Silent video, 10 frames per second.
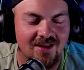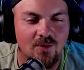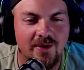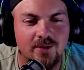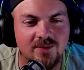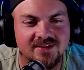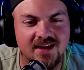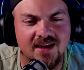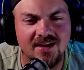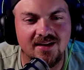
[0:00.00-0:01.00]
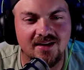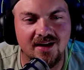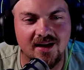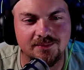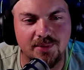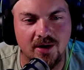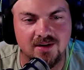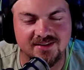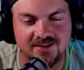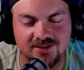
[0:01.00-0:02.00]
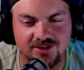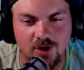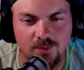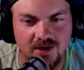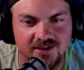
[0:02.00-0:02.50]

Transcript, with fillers: Wait, was that? I'm pausing so much.